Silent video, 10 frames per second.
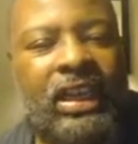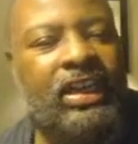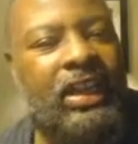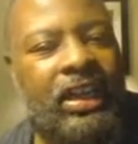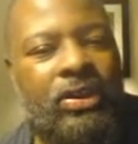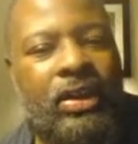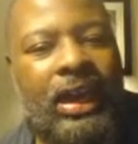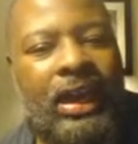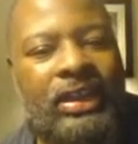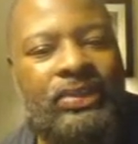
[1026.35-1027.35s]
Thank you
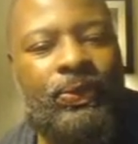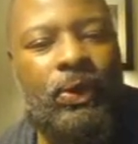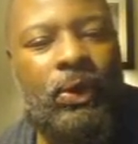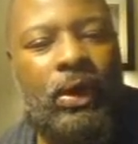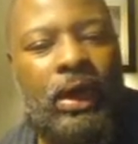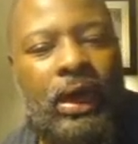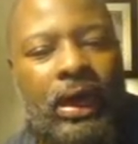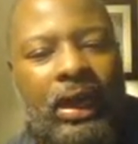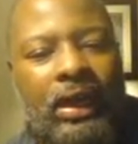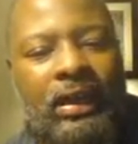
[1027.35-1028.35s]
guys for
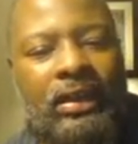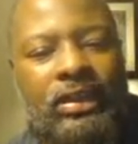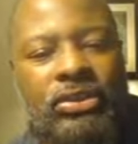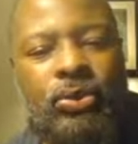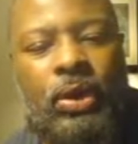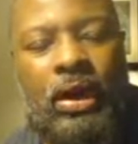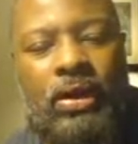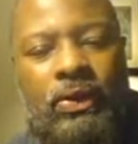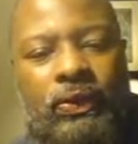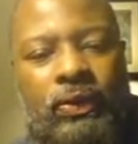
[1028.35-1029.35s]

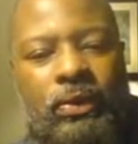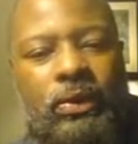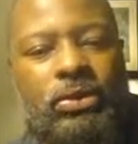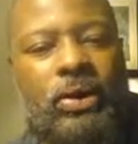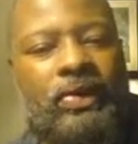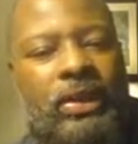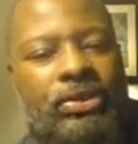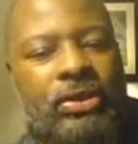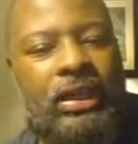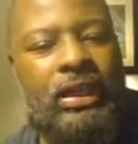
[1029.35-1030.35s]

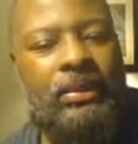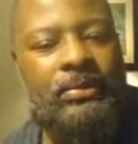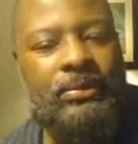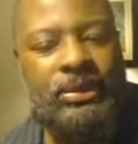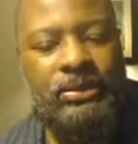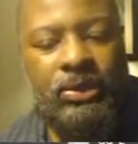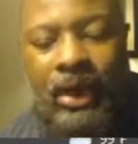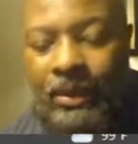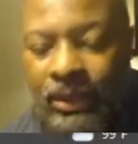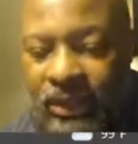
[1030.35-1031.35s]
1,200
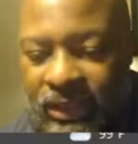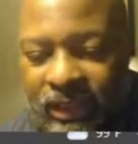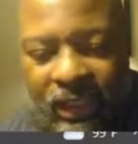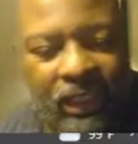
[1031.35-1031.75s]
subscribers.